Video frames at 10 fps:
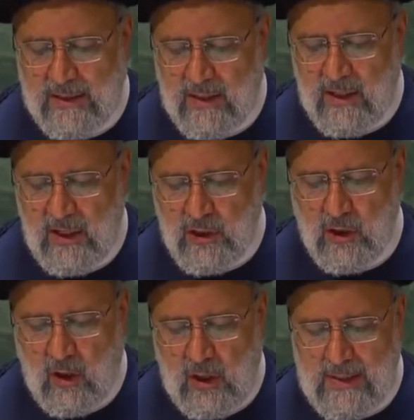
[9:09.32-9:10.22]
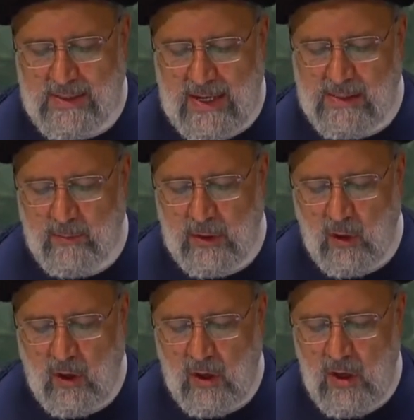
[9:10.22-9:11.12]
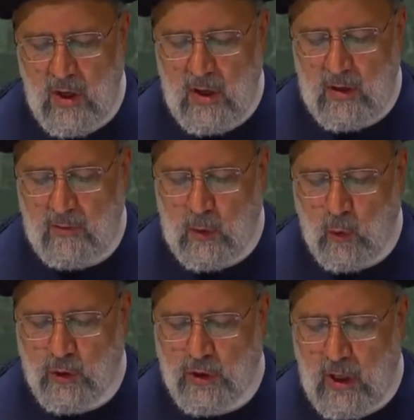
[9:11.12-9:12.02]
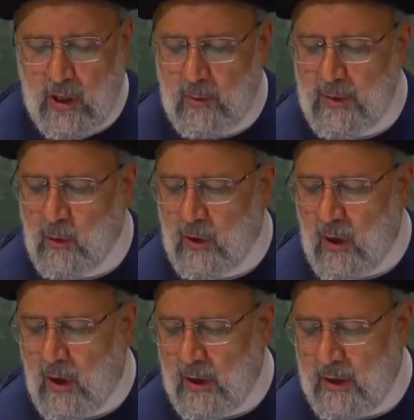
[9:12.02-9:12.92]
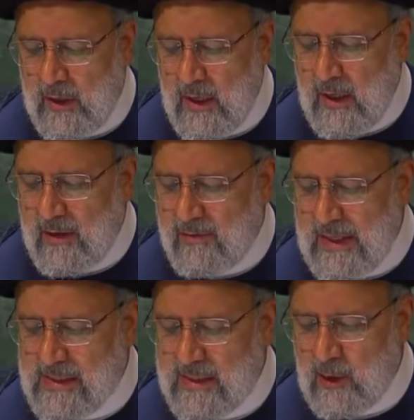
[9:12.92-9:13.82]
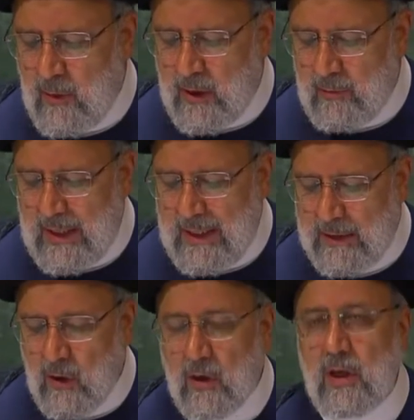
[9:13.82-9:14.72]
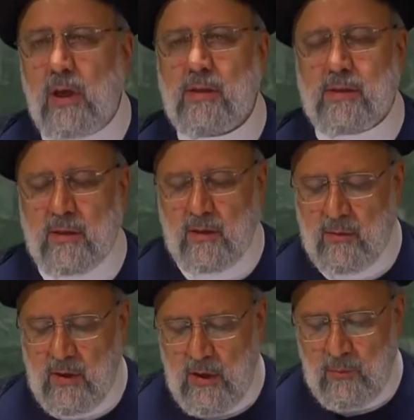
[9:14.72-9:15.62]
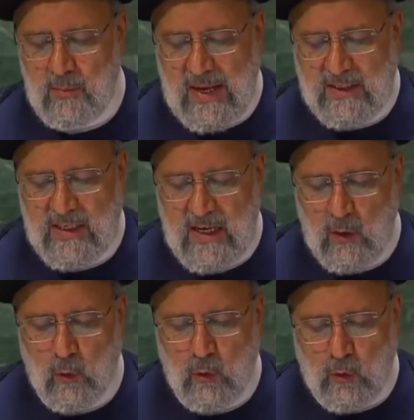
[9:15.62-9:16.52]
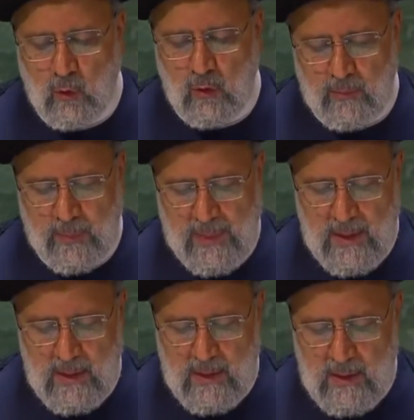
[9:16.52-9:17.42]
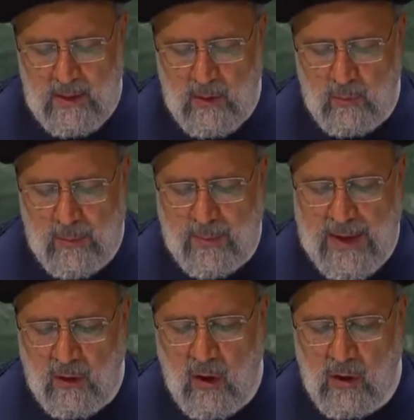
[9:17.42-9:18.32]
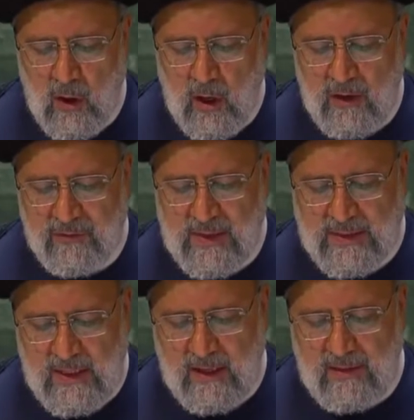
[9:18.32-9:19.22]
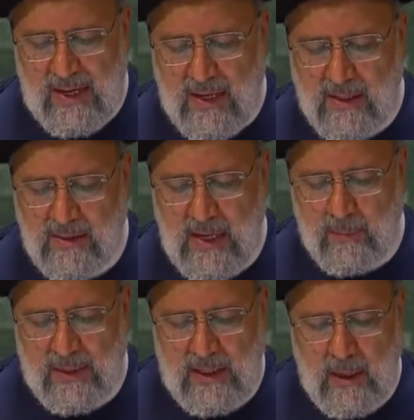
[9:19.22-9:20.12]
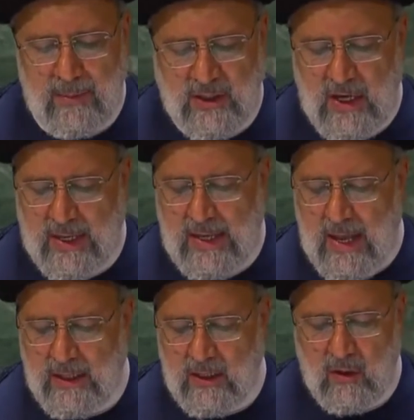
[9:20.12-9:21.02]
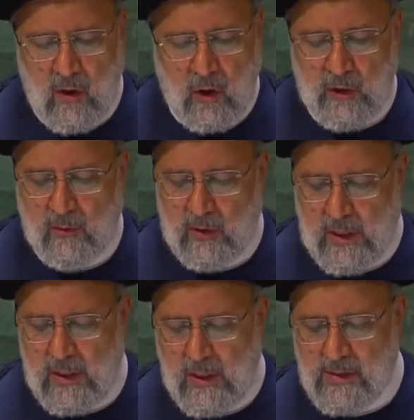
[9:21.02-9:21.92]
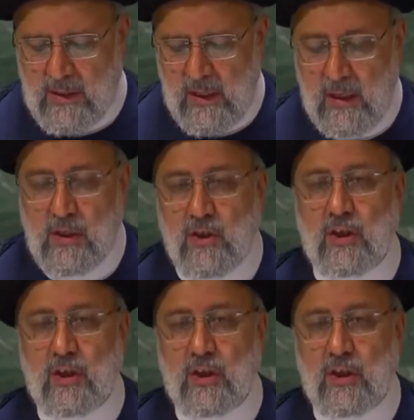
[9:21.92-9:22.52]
Today, crimes against humanity are not just the occupation of lands and oppression against people and mass killings, but it's also a concerted attack